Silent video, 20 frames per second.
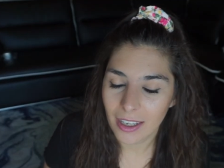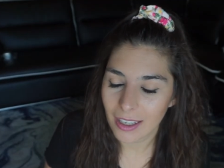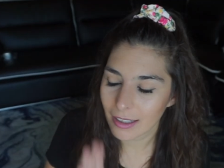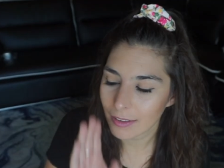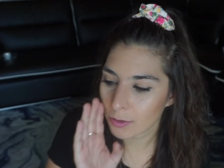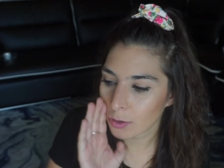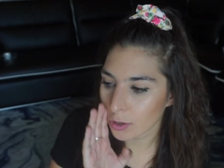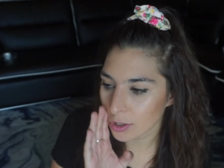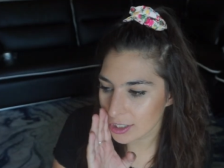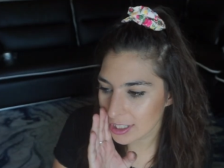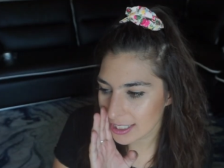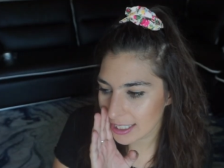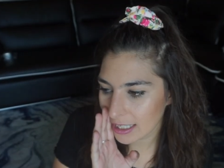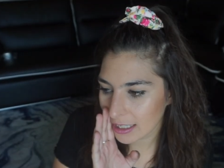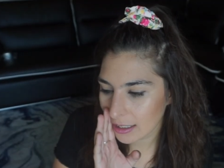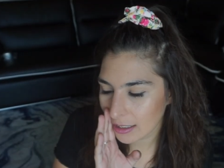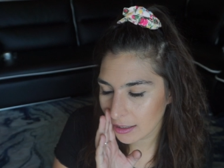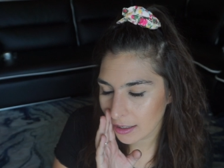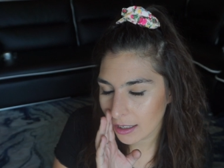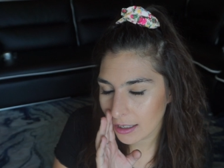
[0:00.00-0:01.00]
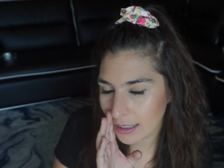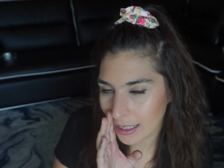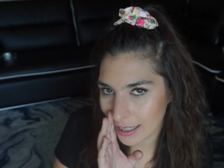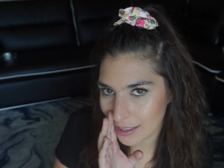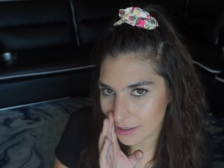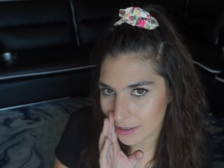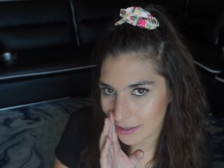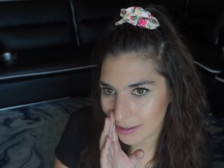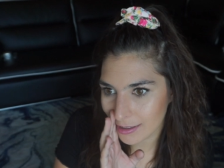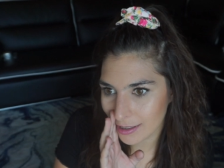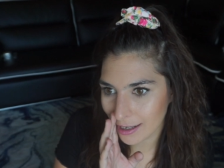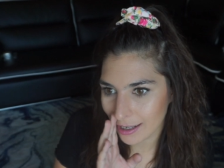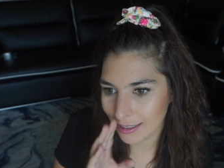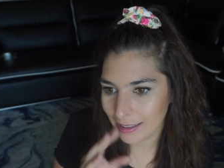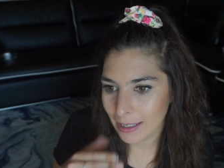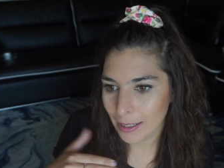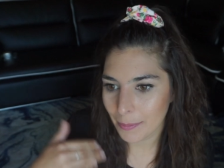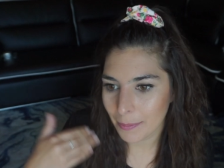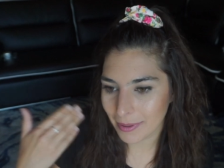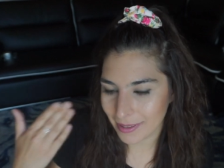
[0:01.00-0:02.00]
Of course, she said it a lot nicer than that,
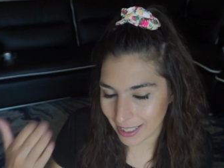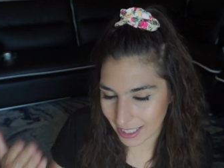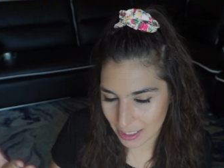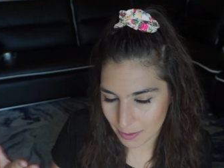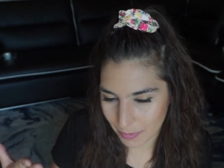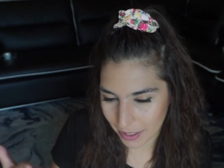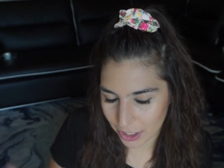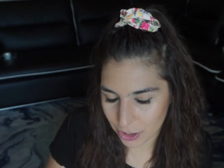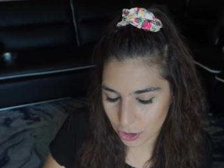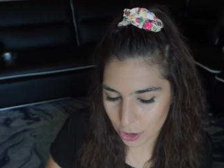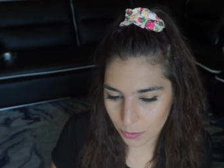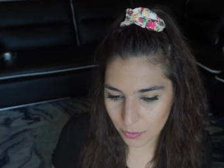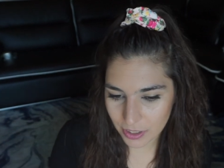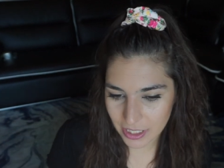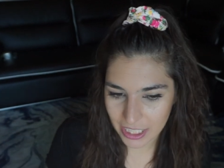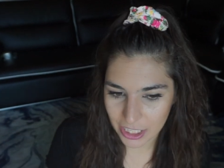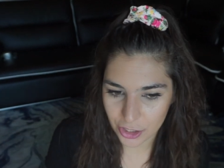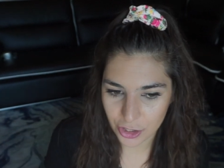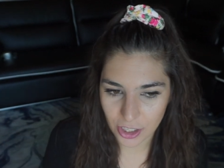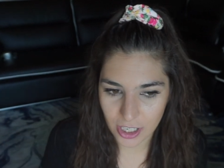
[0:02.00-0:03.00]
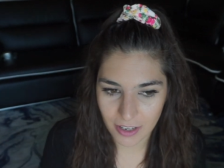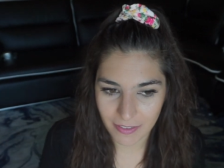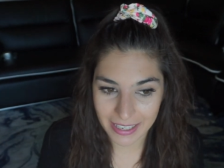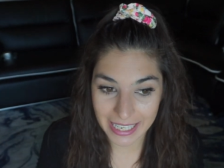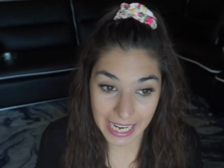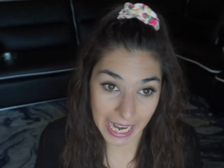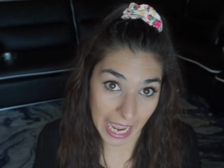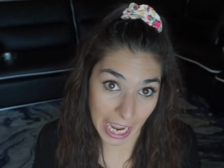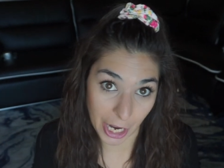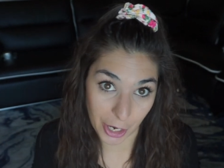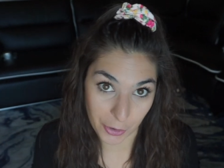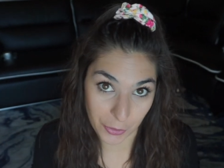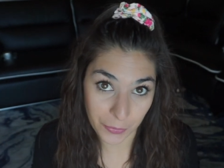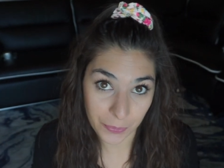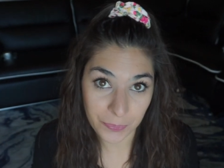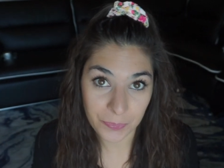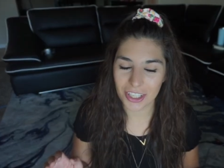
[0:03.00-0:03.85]
but that's my interpretation of it now.